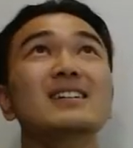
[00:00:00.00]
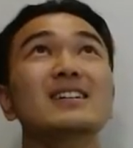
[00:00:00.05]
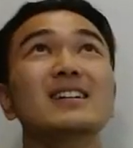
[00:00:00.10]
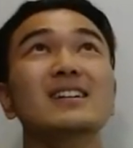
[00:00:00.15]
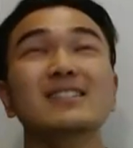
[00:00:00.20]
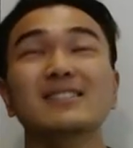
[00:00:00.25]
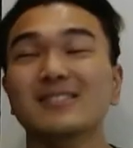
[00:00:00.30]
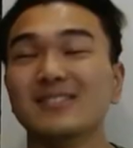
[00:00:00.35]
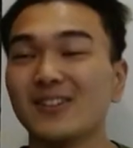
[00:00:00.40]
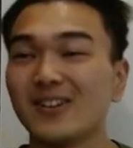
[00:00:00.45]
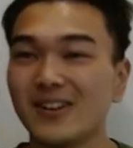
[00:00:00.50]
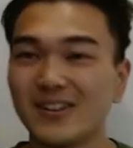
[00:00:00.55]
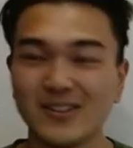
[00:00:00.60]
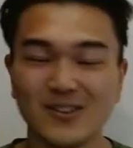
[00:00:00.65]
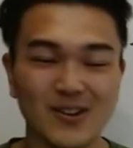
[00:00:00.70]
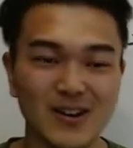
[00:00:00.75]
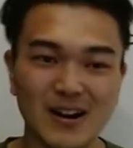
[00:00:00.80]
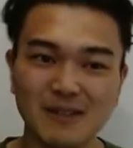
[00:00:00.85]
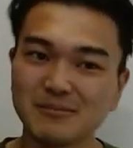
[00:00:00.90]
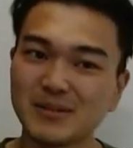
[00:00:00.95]
Alright, you
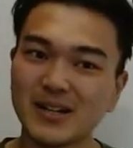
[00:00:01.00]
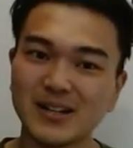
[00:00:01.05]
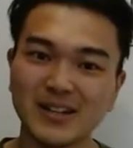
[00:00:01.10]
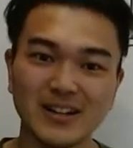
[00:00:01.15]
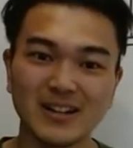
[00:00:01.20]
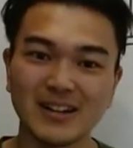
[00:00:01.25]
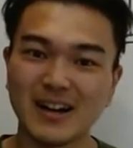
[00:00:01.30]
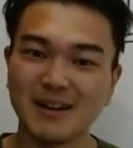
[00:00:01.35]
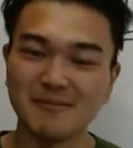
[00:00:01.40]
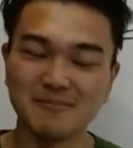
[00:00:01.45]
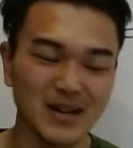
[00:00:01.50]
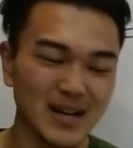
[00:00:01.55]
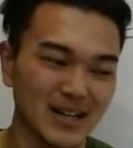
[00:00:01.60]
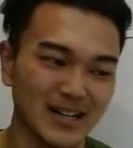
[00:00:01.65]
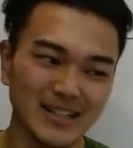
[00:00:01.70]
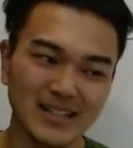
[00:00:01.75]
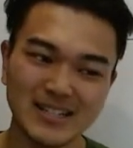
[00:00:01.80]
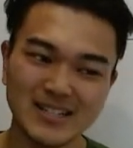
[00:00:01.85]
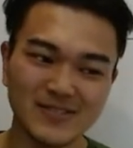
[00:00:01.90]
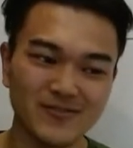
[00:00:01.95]
know, I'm
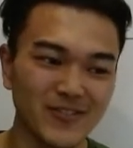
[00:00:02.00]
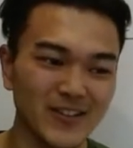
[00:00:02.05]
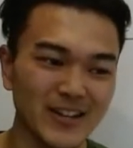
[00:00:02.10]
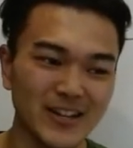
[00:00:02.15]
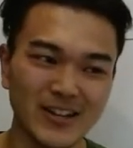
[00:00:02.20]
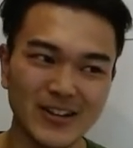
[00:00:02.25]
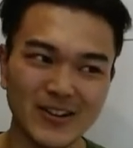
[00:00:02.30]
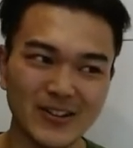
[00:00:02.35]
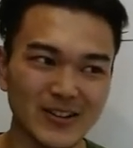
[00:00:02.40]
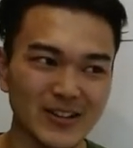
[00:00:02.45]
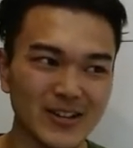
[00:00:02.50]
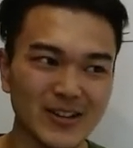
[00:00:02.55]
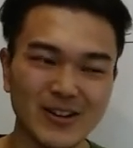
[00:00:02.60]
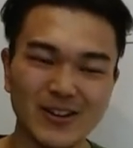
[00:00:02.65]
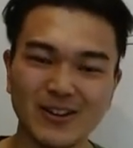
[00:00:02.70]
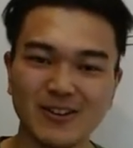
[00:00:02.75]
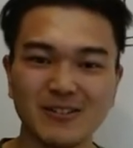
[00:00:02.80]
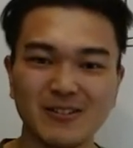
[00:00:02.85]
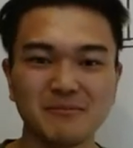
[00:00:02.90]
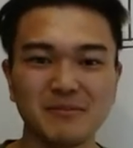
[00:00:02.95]
cutting this video
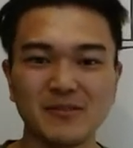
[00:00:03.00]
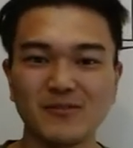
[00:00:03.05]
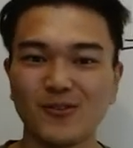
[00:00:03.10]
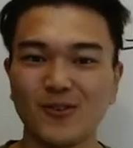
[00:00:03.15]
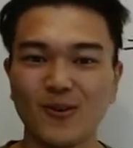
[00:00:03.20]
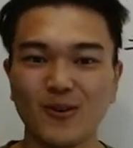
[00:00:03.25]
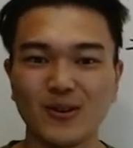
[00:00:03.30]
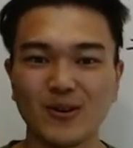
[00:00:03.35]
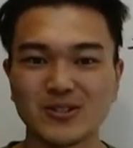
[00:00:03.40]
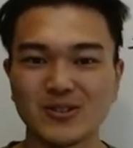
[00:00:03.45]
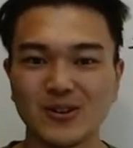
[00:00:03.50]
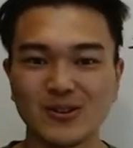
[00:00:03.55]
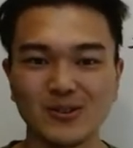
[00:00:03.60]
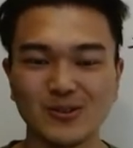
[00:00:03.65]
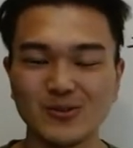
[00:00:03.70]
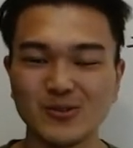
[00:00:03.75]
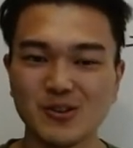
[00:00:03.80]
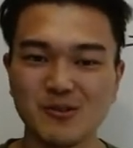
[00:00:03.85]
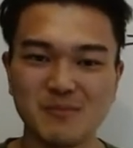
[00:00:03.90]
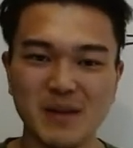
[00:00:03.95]
here before I start
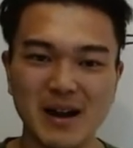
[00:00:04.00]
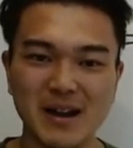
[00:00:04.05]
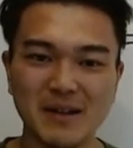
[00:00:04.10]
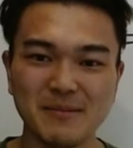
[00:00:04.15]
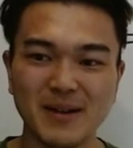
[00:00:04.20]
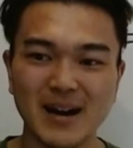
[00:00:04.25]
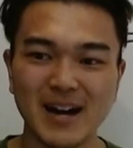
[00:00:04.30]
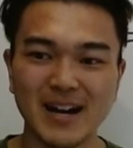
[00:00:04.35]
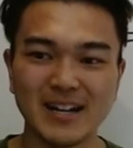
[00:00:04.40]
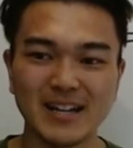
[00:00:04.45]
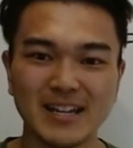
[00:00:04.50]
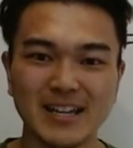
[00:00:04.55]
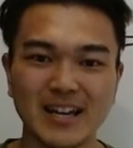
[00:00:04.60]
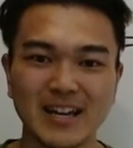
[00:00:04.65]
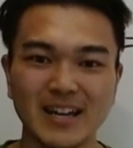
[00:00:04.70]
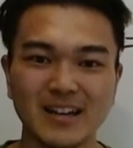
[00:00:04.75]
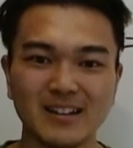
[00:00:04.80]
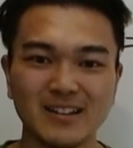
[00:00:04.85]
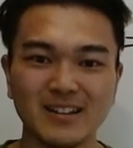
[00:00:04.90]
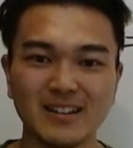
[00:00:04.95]
losing my mind
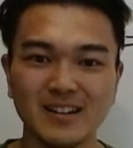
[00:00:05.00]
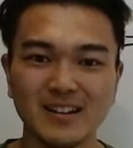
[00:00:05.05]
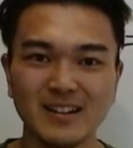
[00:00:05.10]
again.